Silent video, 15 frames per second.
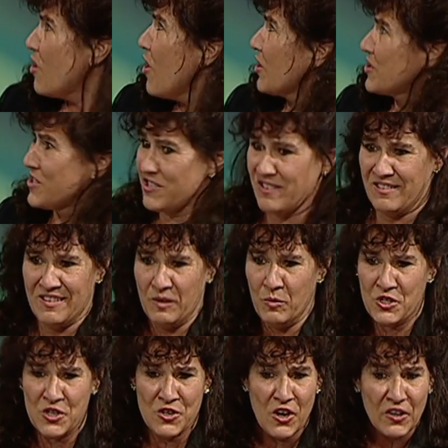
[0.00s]
those rocks.
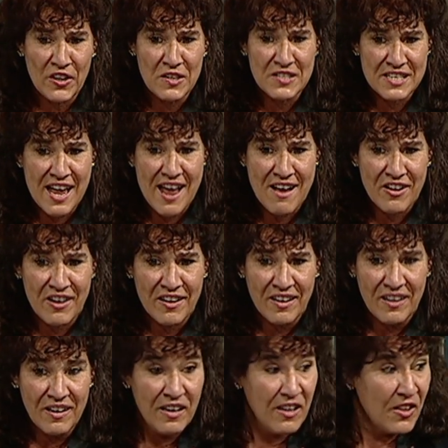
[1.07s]
Would you knock those down?
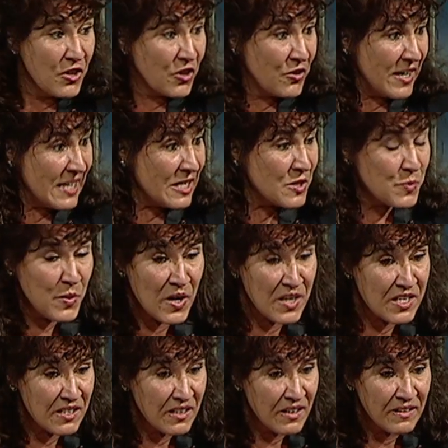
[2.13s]
The Cretans
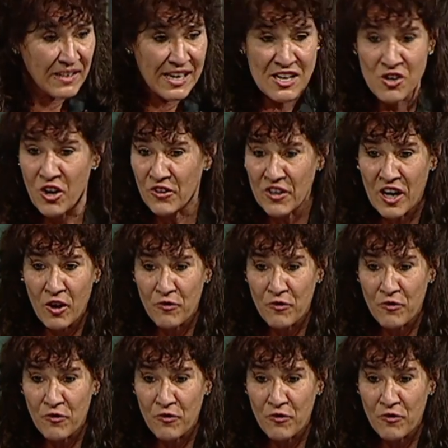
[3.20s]
would. They'd knock the